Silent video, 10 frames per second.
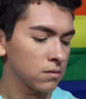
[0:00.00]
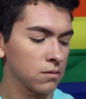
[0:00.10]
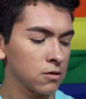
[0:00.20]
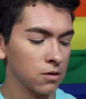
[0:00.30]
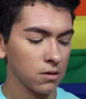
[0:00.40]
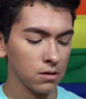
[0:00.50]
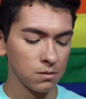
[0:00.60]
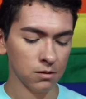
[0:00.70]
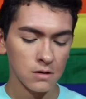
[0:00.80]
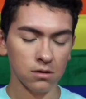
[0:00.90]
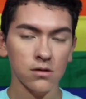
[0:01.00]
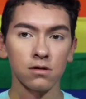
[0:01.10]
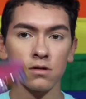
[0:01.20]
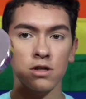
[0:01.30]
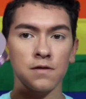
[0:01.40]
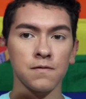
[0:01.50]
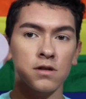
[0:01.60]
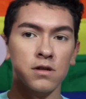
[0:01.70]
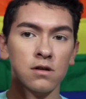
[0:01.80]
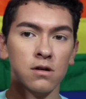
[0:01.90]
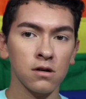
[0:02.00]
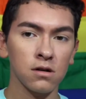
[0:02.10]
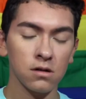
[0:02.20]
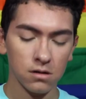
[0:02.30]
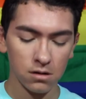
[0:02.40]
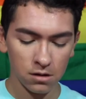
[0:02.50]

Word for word: we're going in with Jeffree Star.